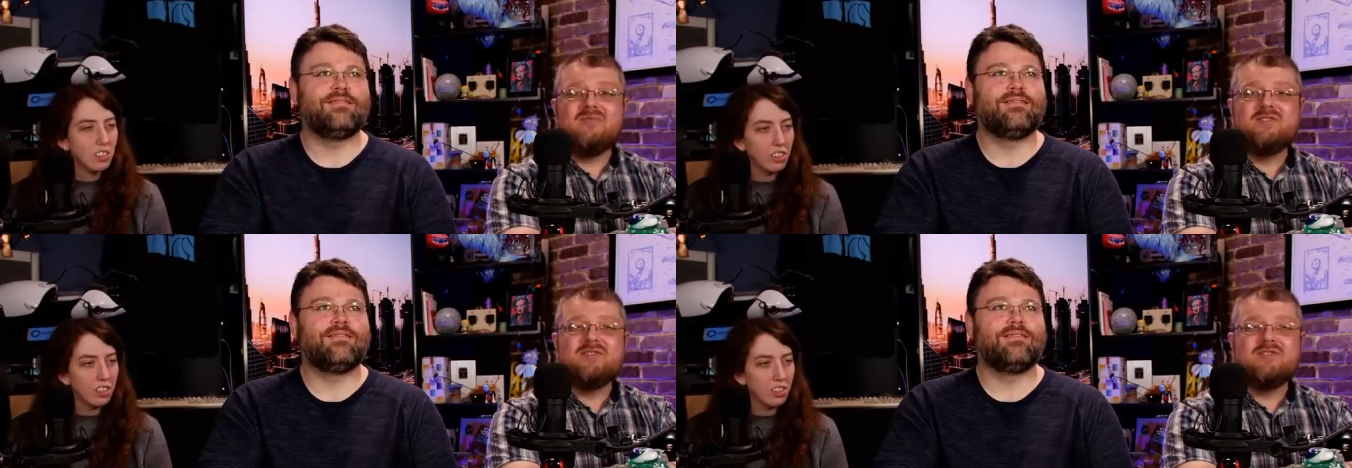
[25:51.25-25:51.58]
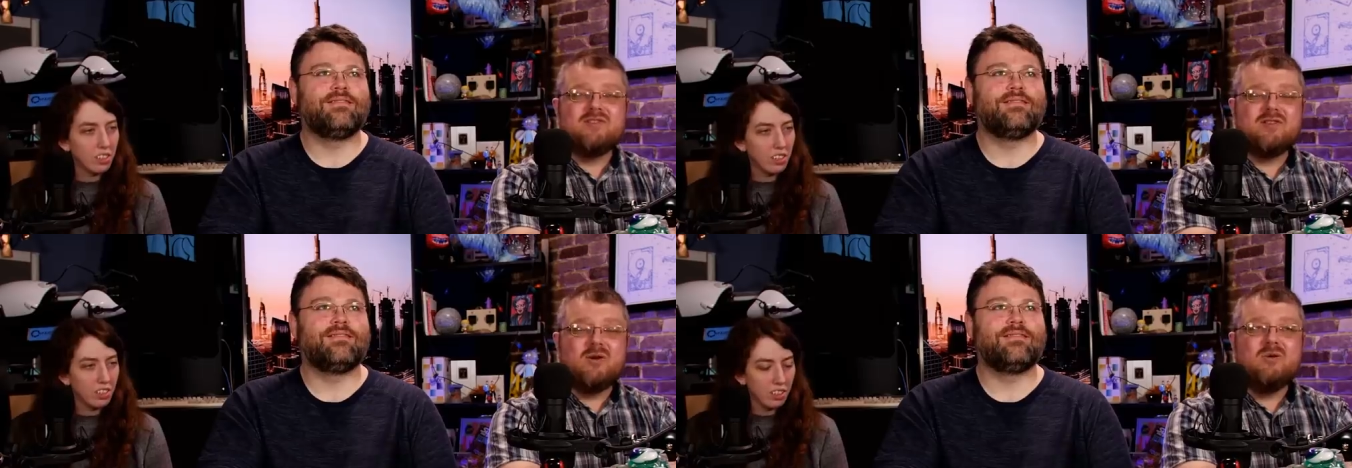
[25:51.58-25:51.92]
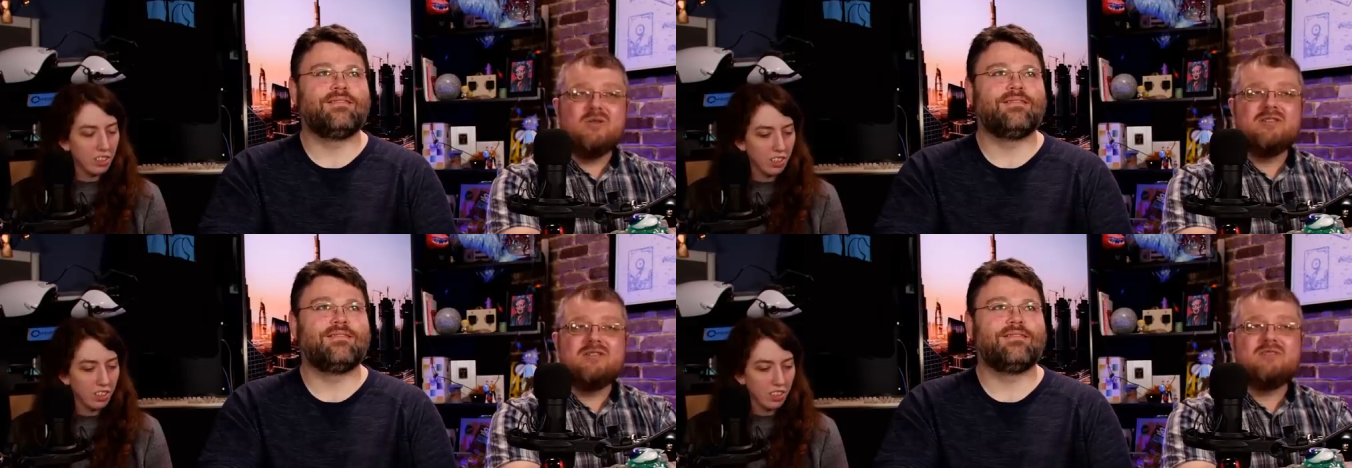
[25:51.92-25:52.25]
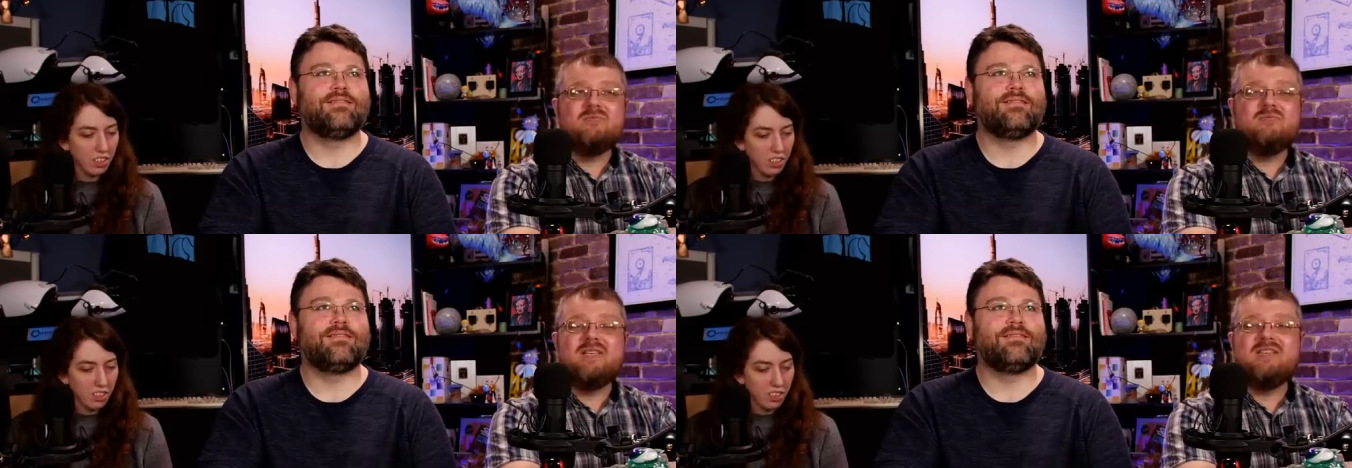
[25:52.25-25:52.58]

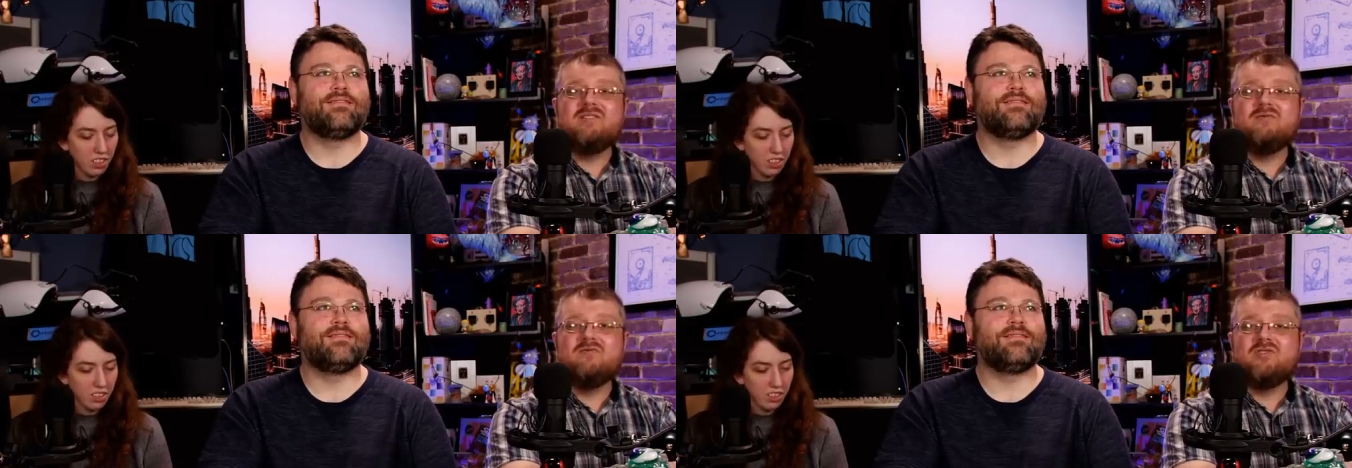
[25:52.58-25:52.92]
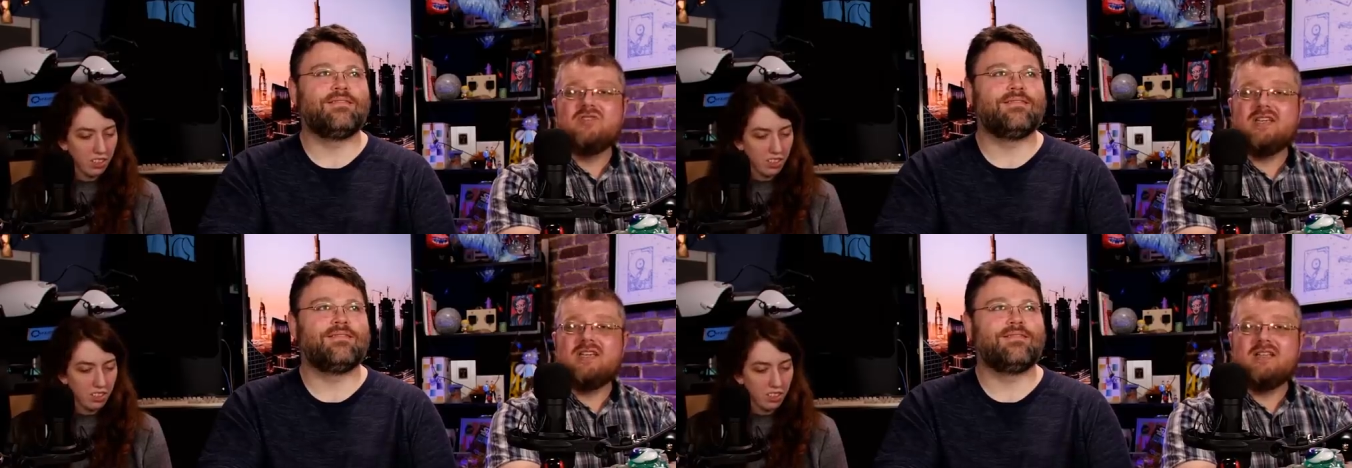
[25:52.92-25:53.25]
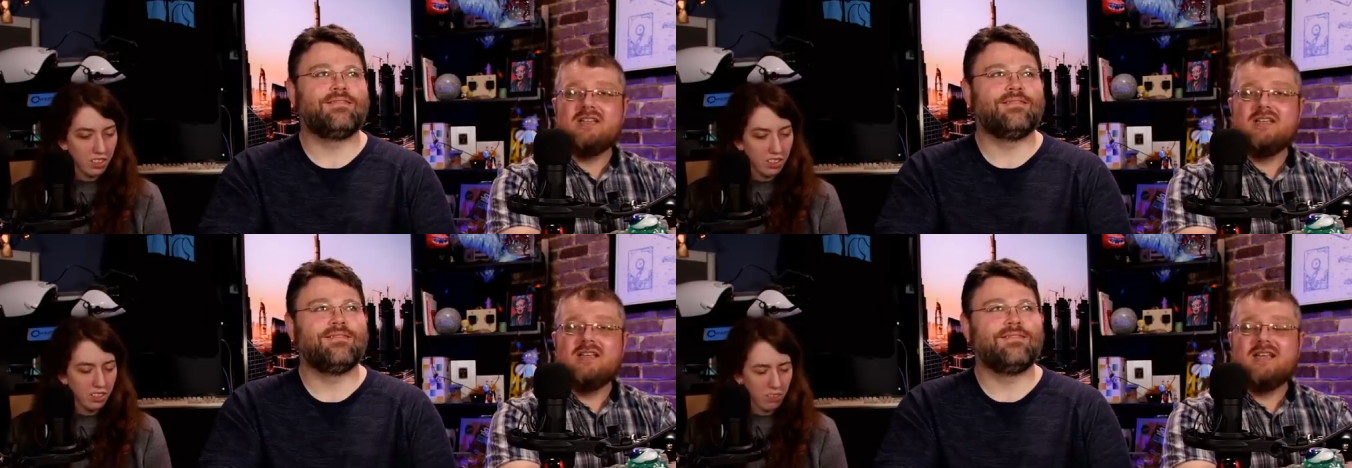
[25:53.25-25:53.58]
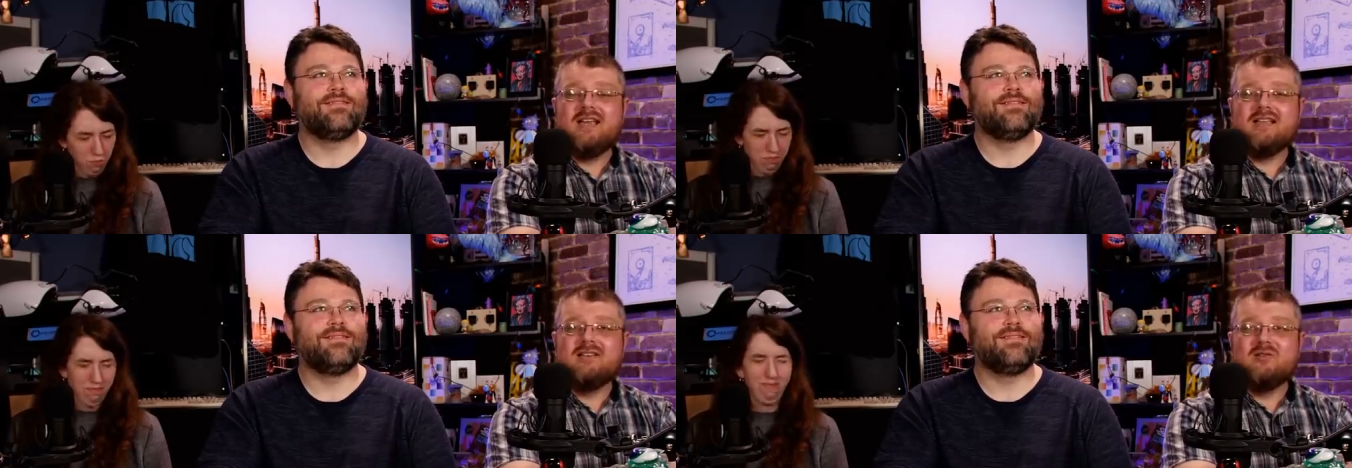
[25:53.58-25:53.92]
Speaker 1: soulless piece of shit
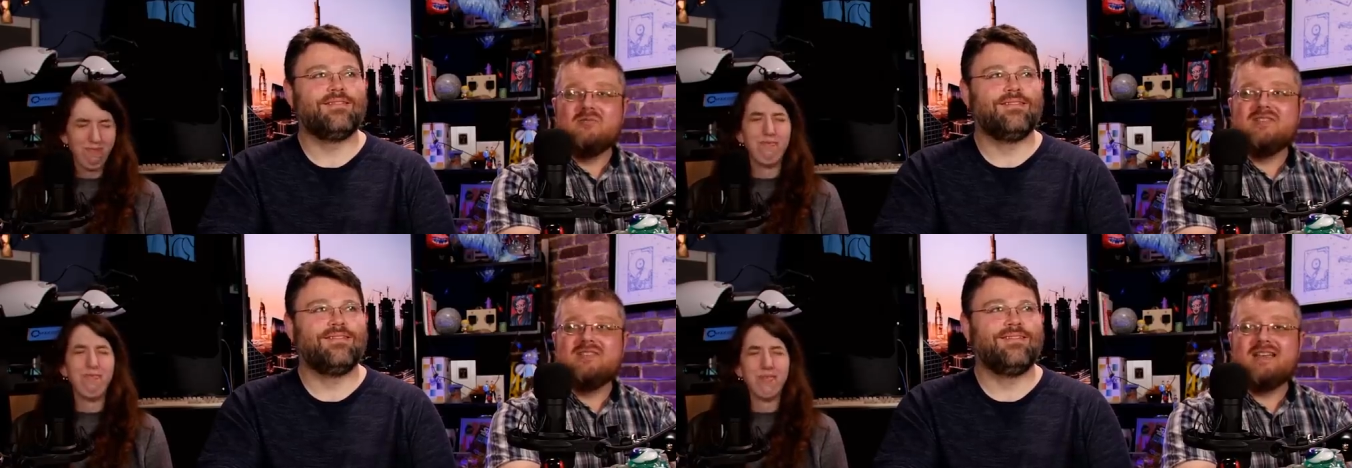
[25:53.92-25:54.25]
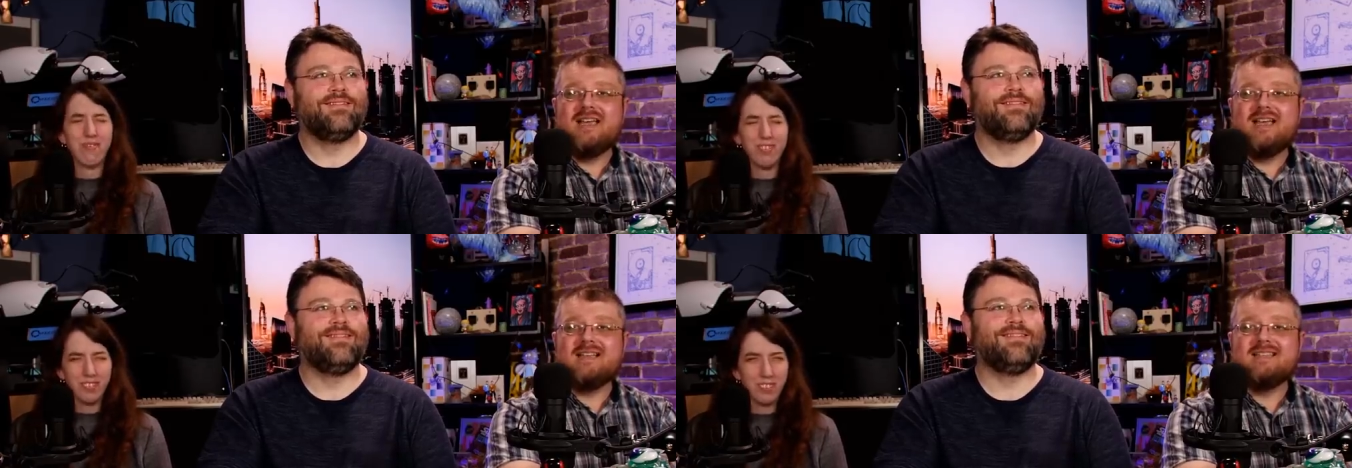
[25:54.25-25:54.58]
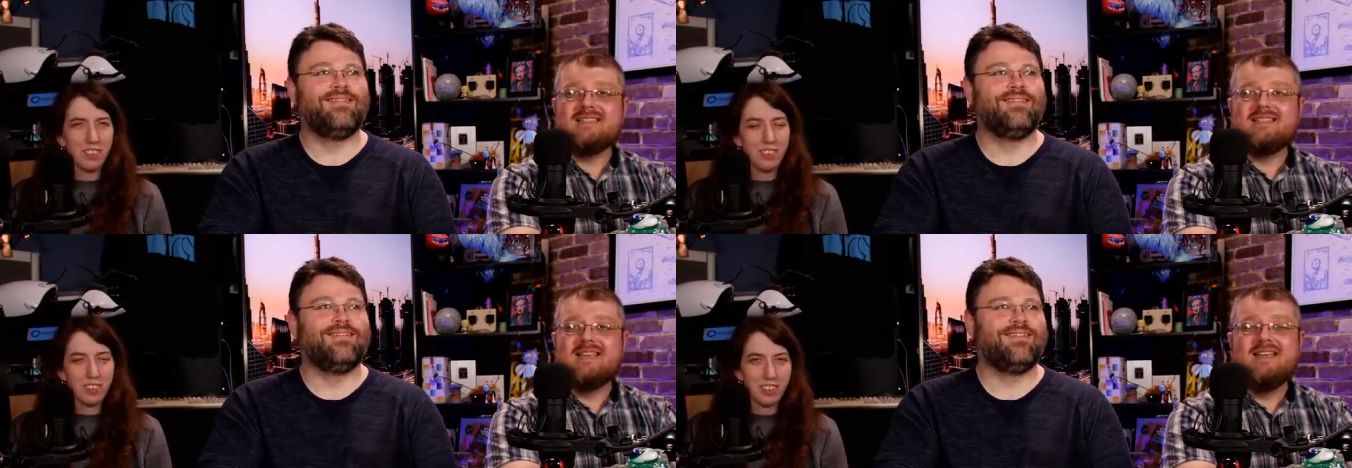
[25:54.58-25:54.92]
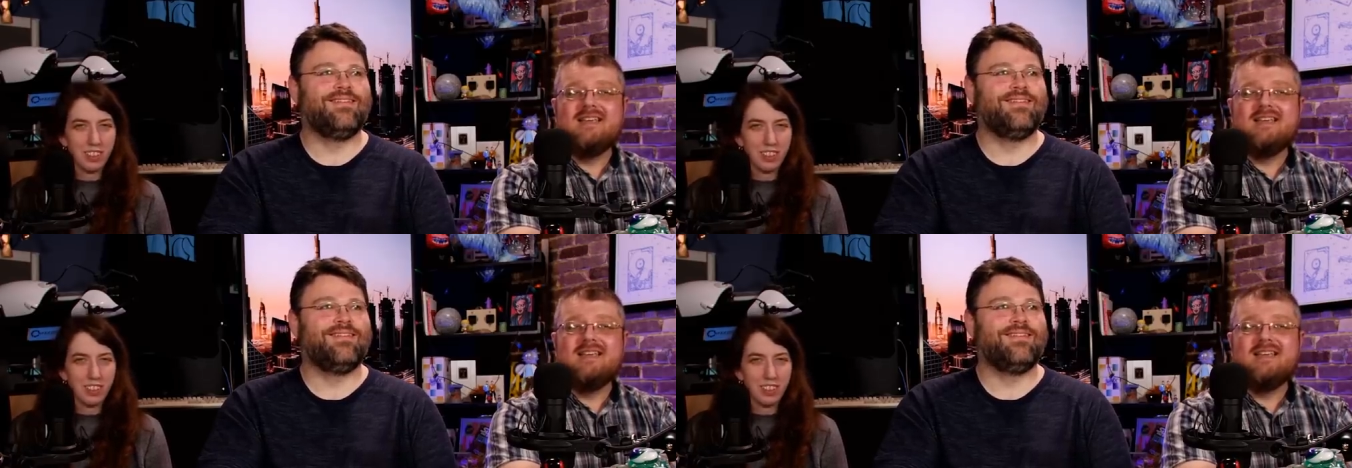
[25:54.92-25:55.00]
at Goldman Sachs